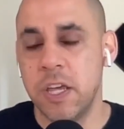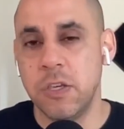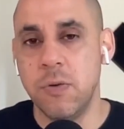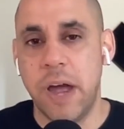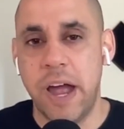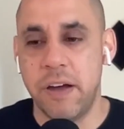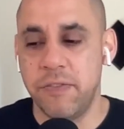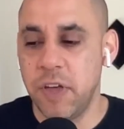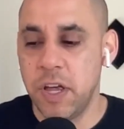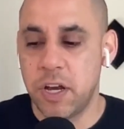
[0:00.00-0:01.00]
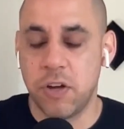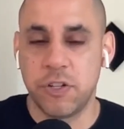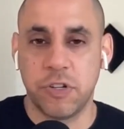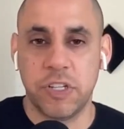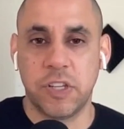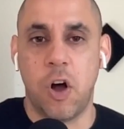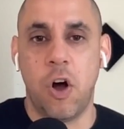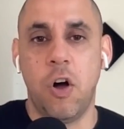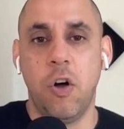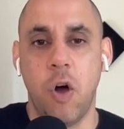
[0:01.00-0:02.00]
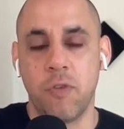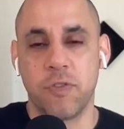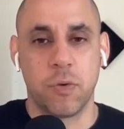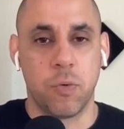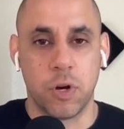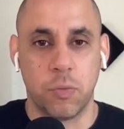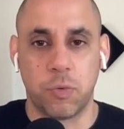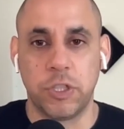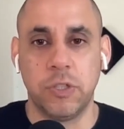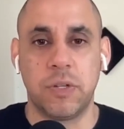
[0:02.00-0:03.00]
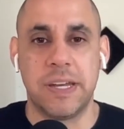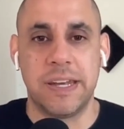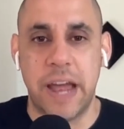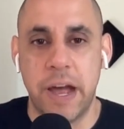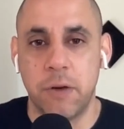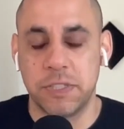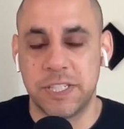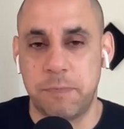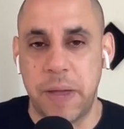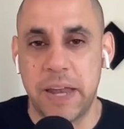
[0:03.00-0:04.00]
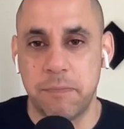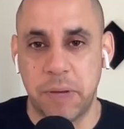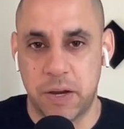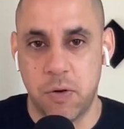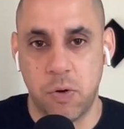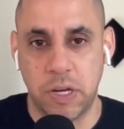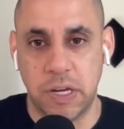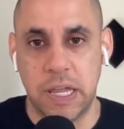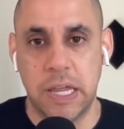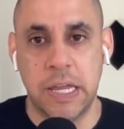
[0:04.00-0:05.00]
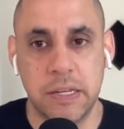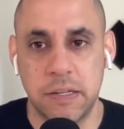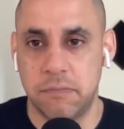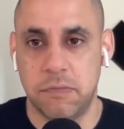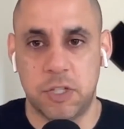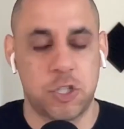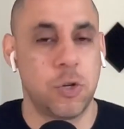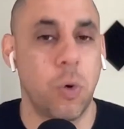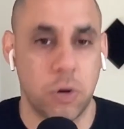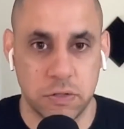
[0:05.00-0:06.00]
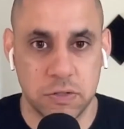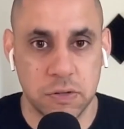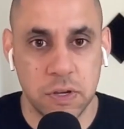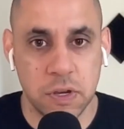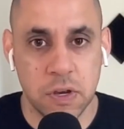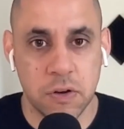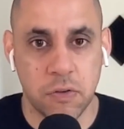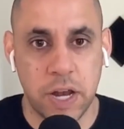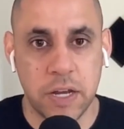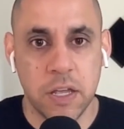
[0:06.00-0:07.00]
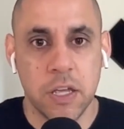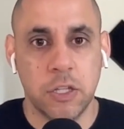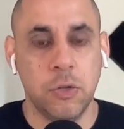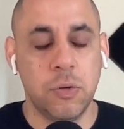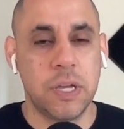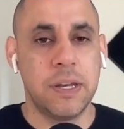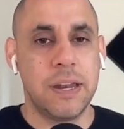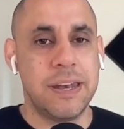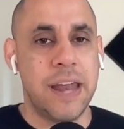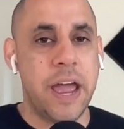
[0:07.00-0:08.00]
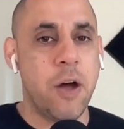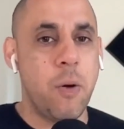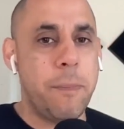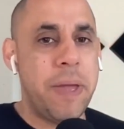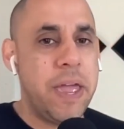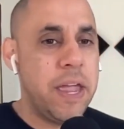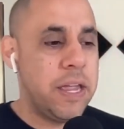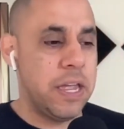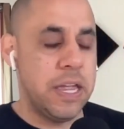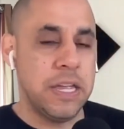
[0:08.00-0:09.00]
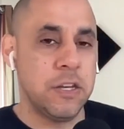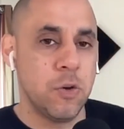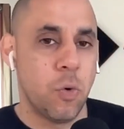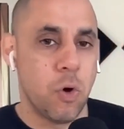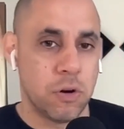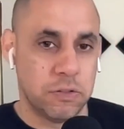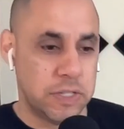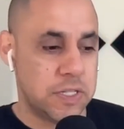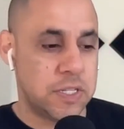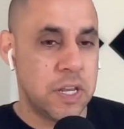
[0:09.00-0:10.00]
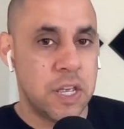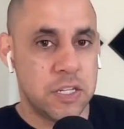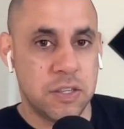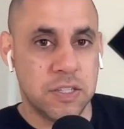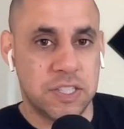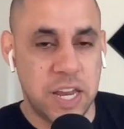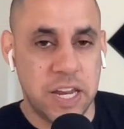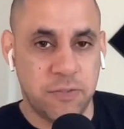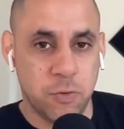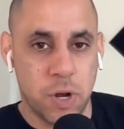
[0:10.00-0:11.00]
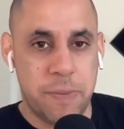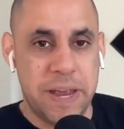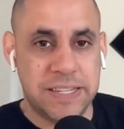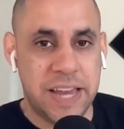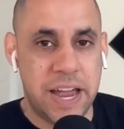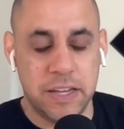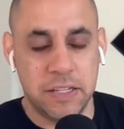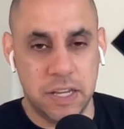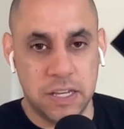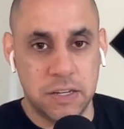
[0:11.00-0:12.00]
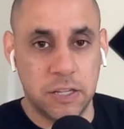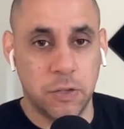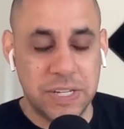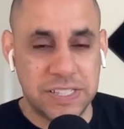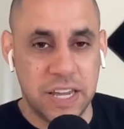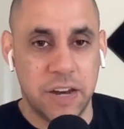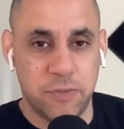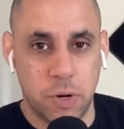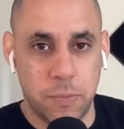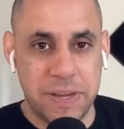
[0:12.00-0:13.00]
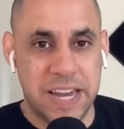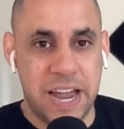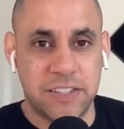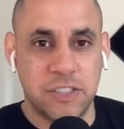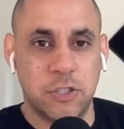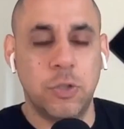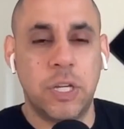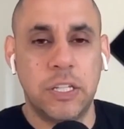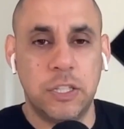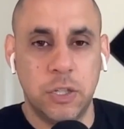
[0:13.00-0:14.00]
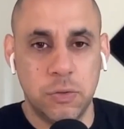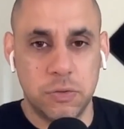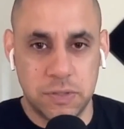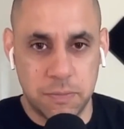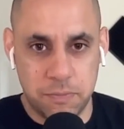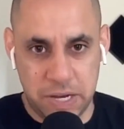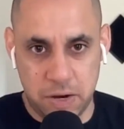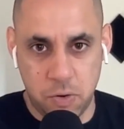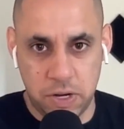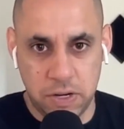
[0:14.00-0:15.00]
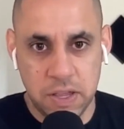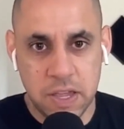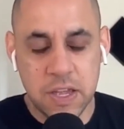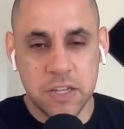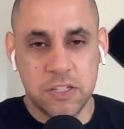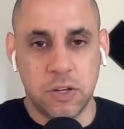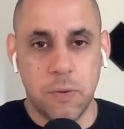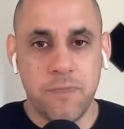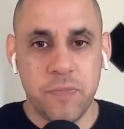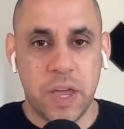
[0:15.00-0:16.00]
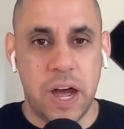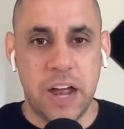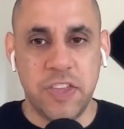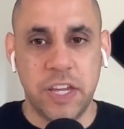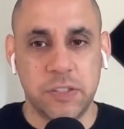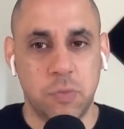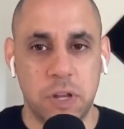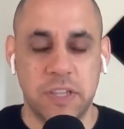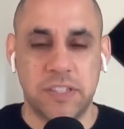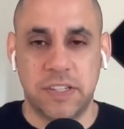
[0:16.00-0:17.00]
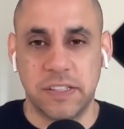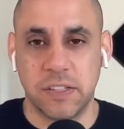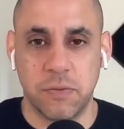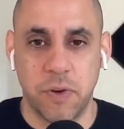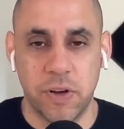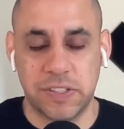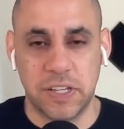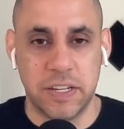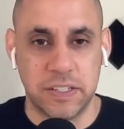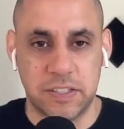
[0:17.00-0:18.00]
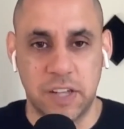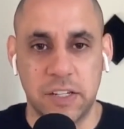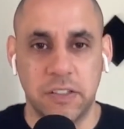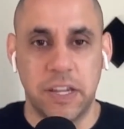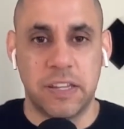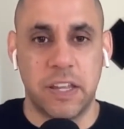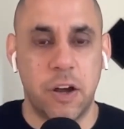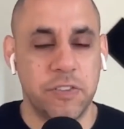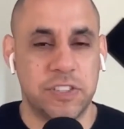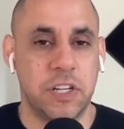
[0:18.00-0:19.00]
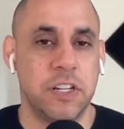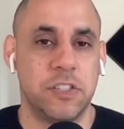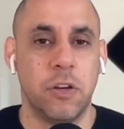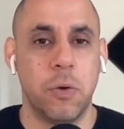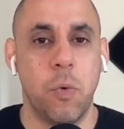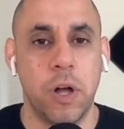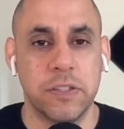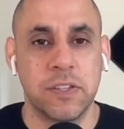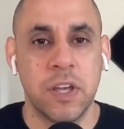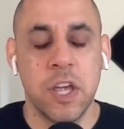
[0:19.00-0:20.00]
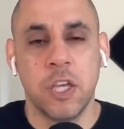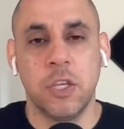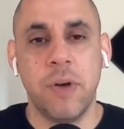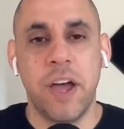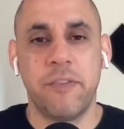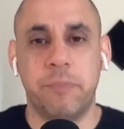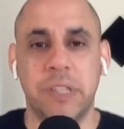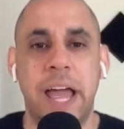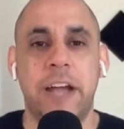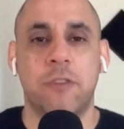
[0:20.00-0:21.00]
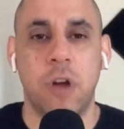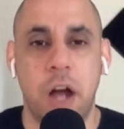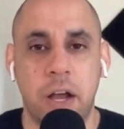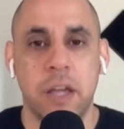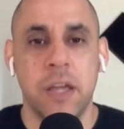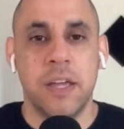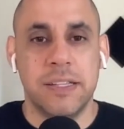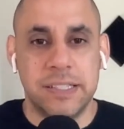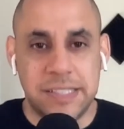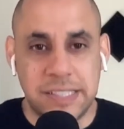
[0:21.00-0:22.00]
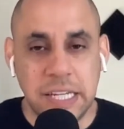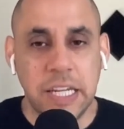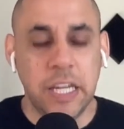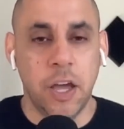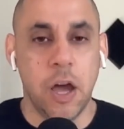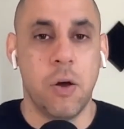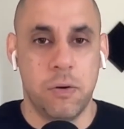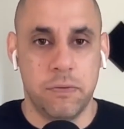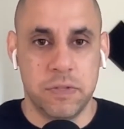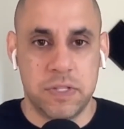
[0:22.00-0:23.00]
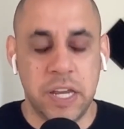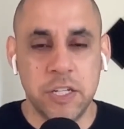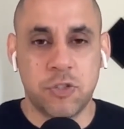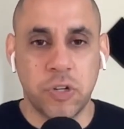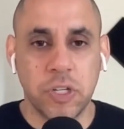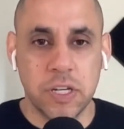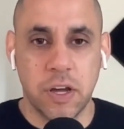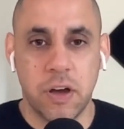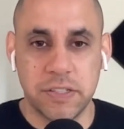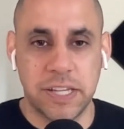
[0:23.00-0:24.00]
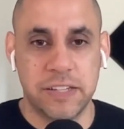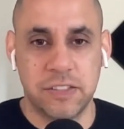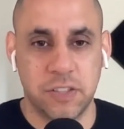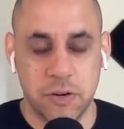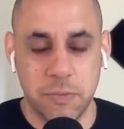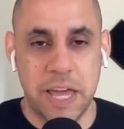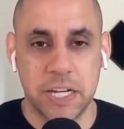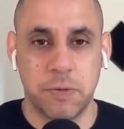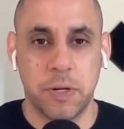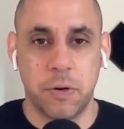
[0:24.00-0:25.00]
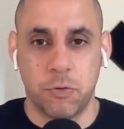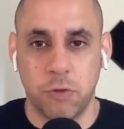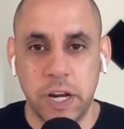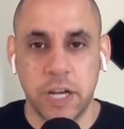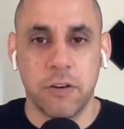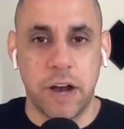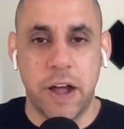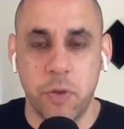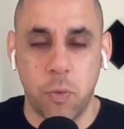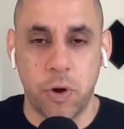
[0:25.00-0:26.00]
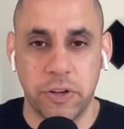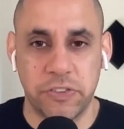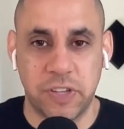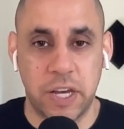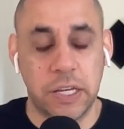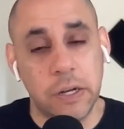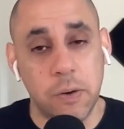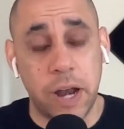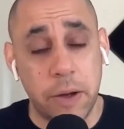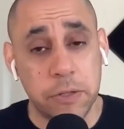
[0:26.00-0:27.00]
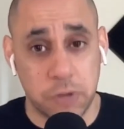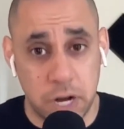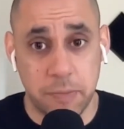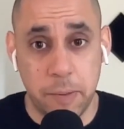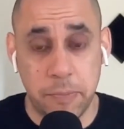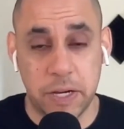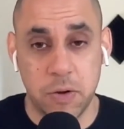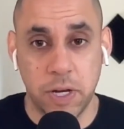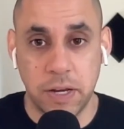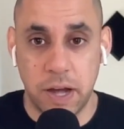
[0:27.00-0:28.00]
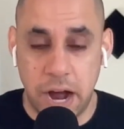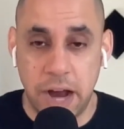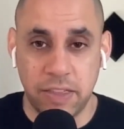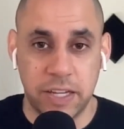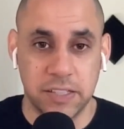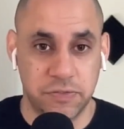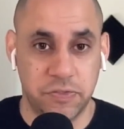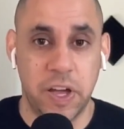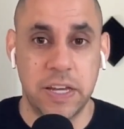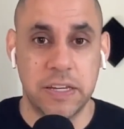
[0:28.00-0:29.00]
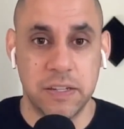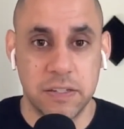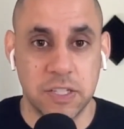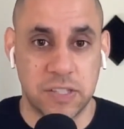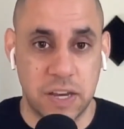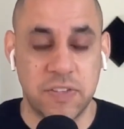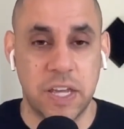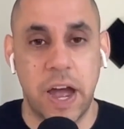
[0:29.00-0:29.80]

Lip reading: You have countries all over the world where you can now spend Bitcoin in stores, right? You can now pay in New Orleans to the state. If you want to pay in Louisiana, if you want to pay taxes, you can use Bitcoin. So I think it's one of these things, as we've always said, it's suddenly, and then all of a sudden it's all at once. You have BlackRock, CEO, $10 trillion assets under management, running around the world saying, you know what, I was wrong about Bitcoin. I think it's a flight to safety.